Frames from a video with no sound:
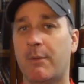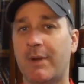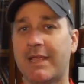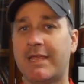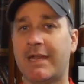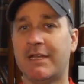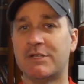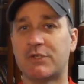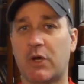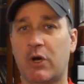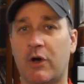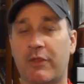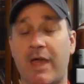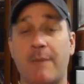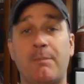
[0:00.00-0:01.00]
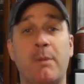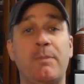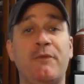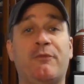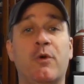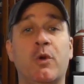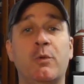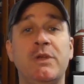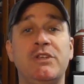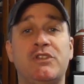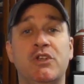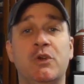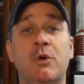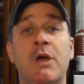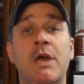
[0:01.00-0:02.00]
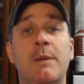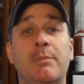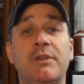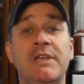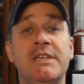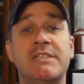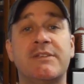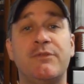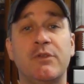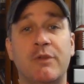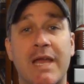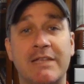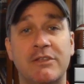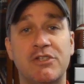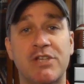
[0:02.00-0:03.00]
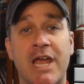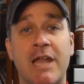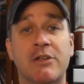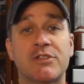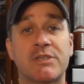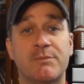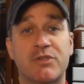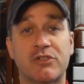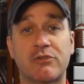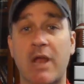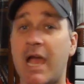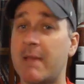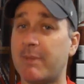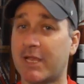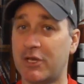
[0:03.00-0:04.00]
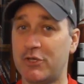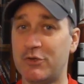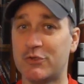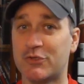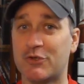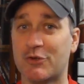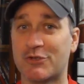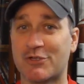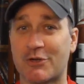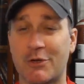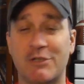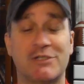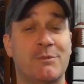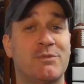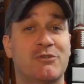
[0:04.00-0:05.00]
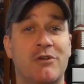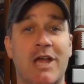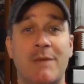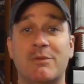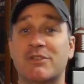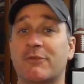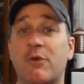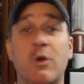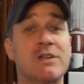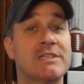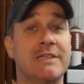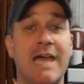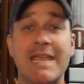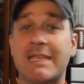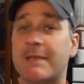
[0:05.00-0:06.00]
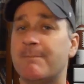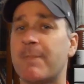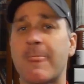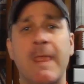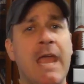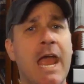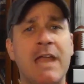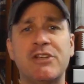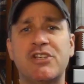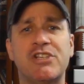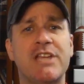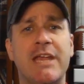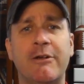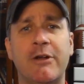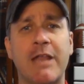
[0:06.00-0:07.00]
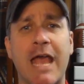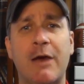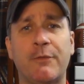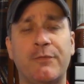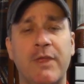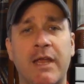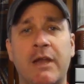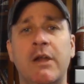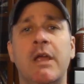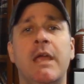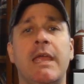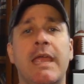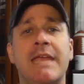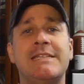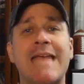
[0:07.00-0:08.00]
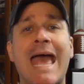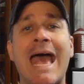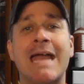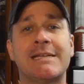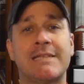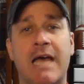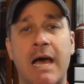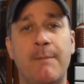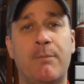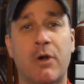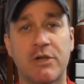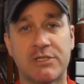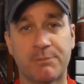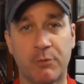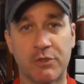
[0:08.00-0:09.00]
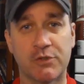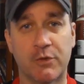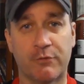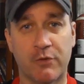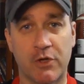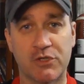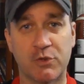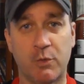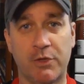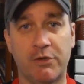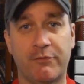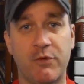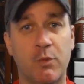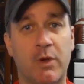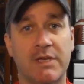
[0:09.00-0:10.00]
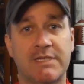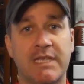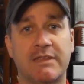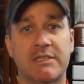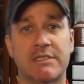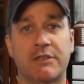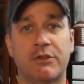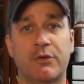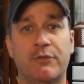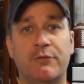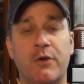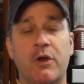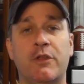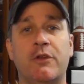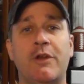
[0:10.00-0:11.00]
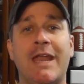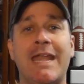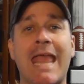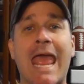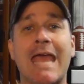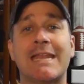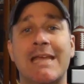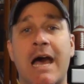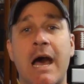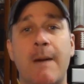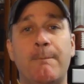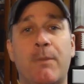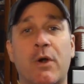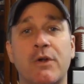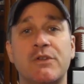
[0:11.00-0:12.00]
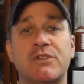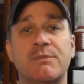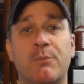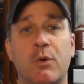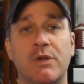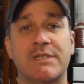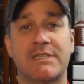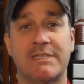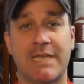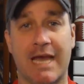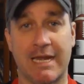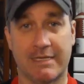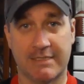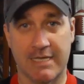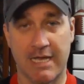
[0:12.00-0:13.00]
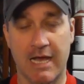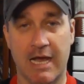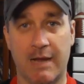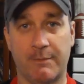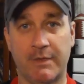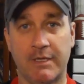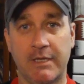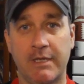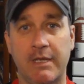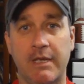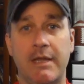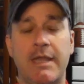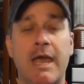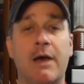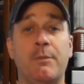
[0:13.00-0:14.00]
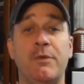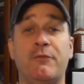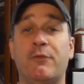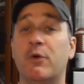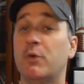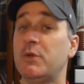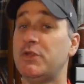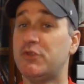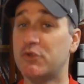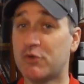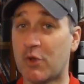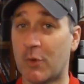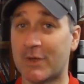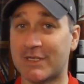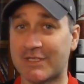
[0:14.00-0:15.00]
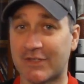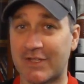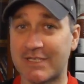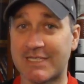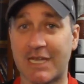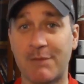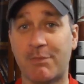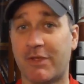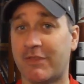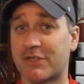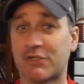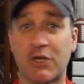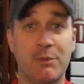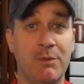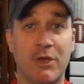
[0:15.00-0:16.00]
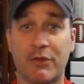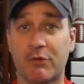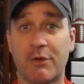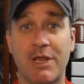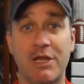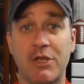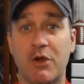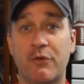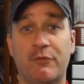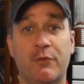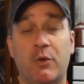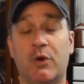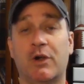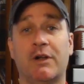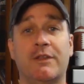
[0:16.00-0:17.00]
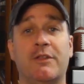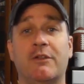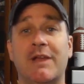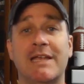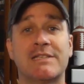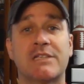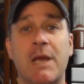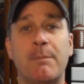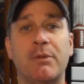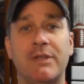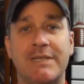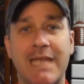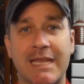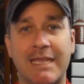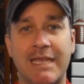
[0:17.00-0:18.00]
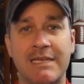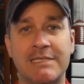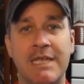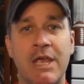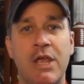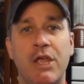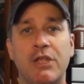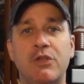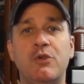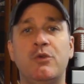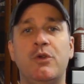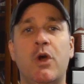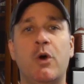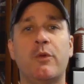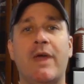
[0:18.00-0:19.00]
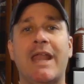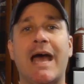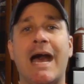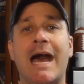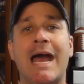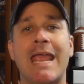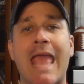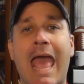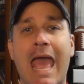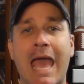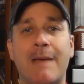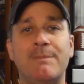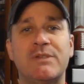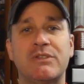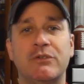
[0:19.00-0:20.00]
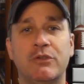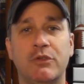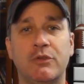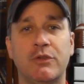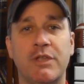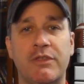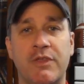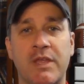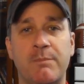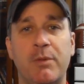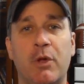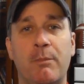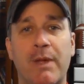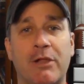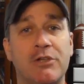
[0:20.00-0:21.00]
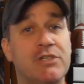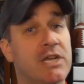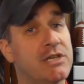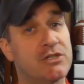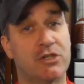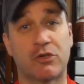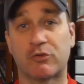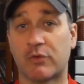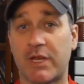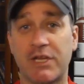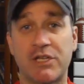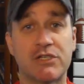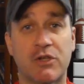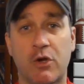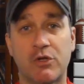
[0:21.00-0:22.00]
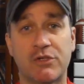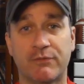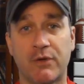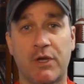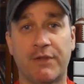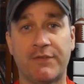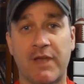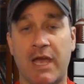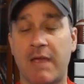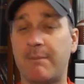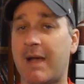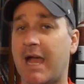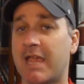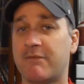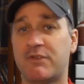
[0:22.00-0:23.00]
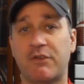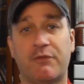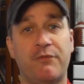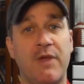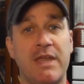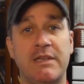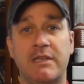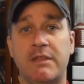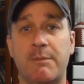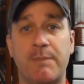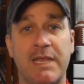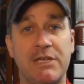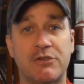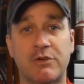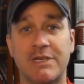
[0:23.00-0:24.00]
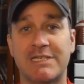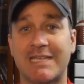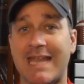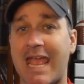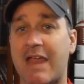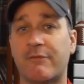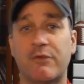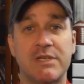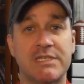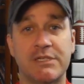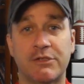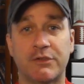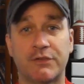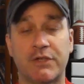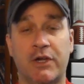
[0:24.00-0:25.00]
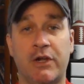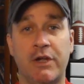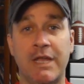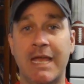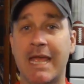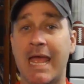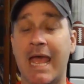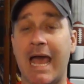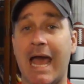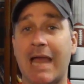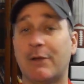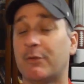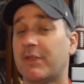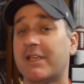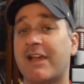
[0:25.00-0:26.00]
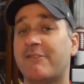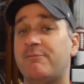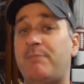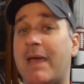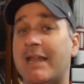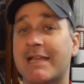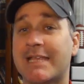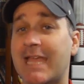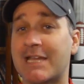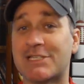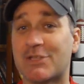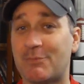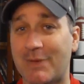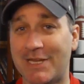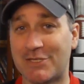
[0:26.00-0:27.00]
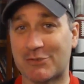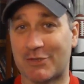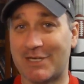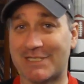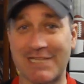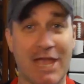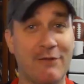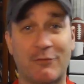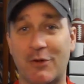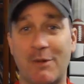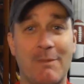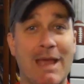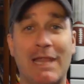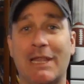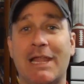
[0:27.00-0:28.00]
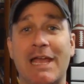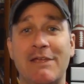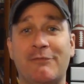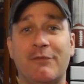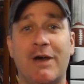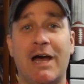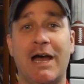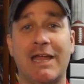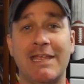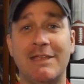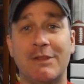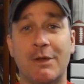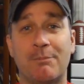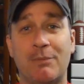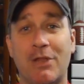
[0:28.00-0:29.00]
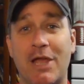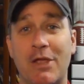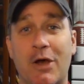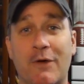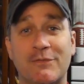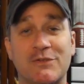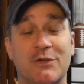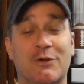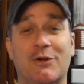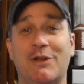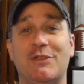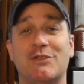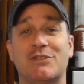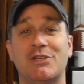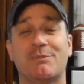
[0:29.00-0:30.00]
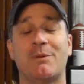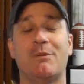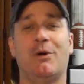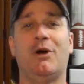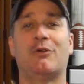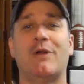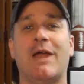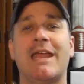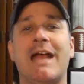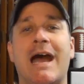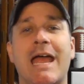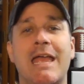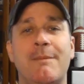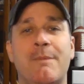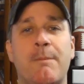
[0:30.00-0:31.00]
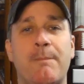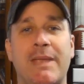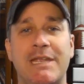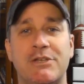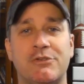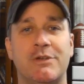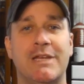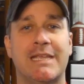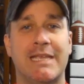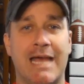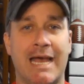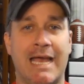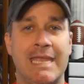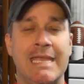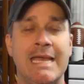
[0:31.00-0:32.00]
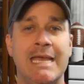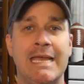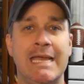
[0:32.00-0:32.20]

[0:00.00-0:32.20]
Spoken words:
I want to get into all that. But before we do, please, if you like the channel, subscribe. I could use your subscribers. Of course, like it and share it out there. It's at Tom Barton Sports over on Twitter if you want to take this a little further, and TomBartonSports.com. Now, before we do go into this, anybody that's heard me on the radio for the last couple of decades, you know that I absolutely think Bill Belichick is the greatest coach of all time. I have defended the Patriots at every single turn. I don't think I've bet against the Patriots ever in my life in the playoffs or in the Super Bowl, right? I am a Patriot guy.